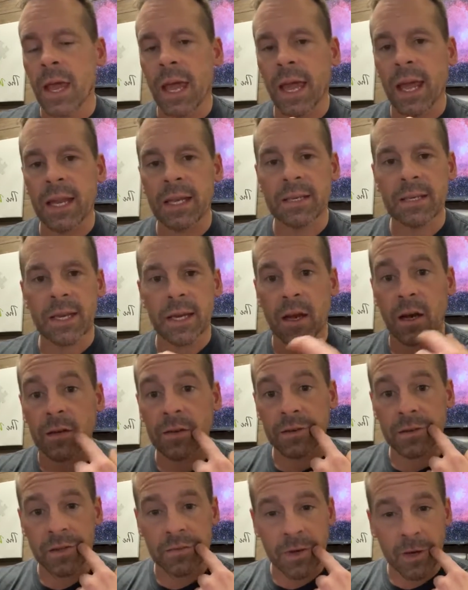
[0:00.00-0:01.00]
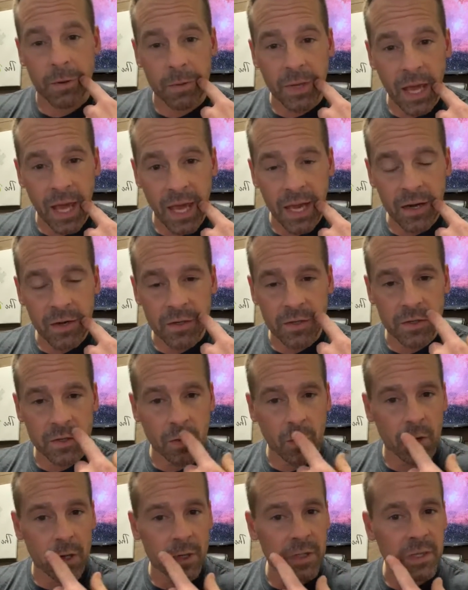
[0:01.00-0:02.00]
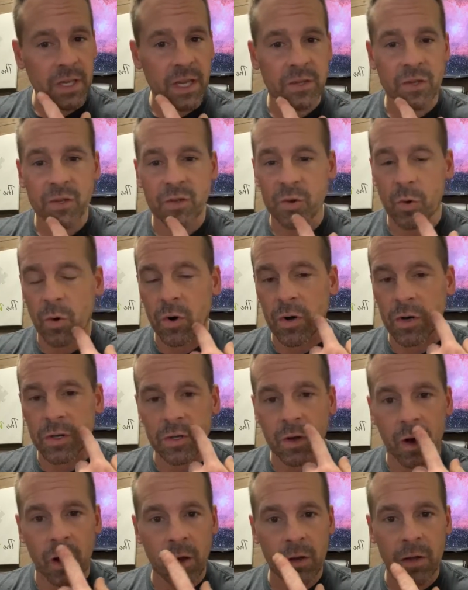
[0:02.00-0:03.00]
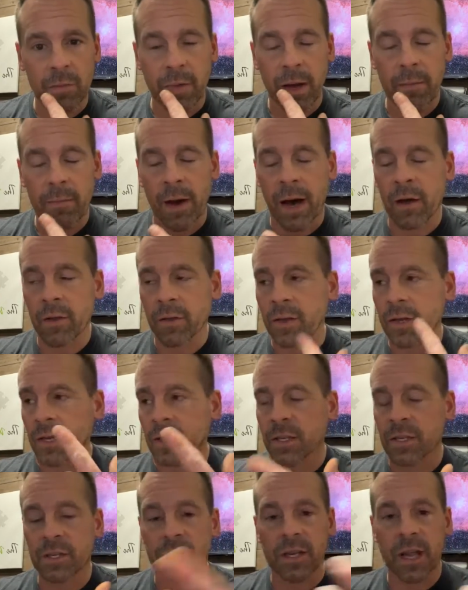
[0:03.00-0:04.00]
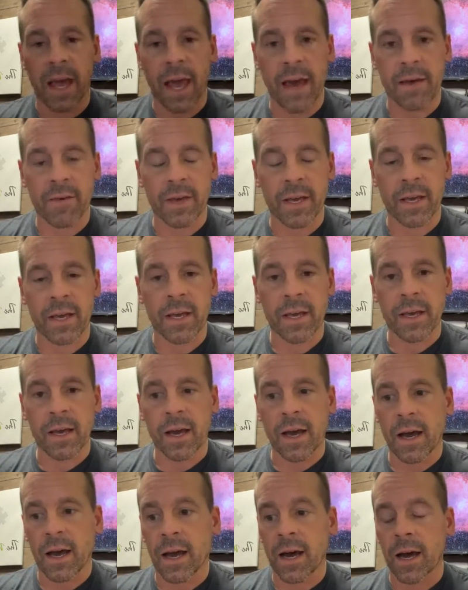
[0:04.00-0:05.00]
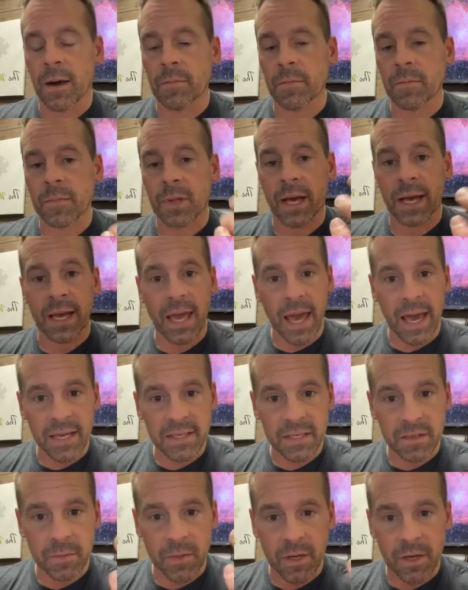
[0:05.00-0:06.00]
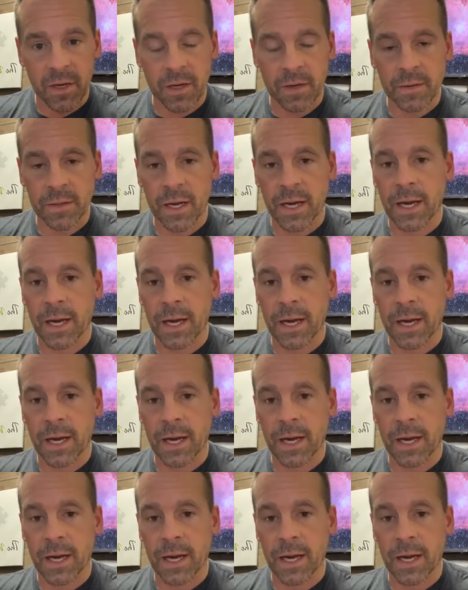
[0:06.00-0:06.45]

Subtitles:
And he said, I also developed canker sores and sores all in my mouth, in addition to having eczema,